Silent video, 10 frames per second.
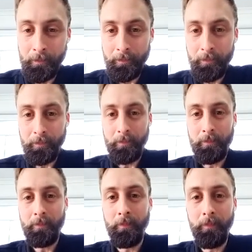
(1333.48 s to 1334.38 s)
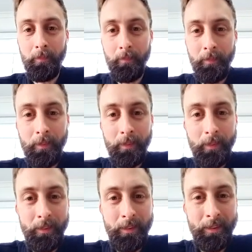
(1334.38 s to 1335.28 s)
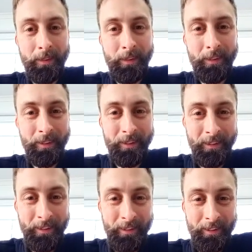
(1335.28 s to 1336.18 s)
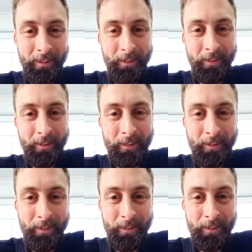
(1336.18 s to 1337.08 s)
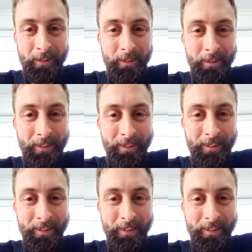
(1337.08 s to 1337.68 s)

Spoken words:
The person shown says nothing.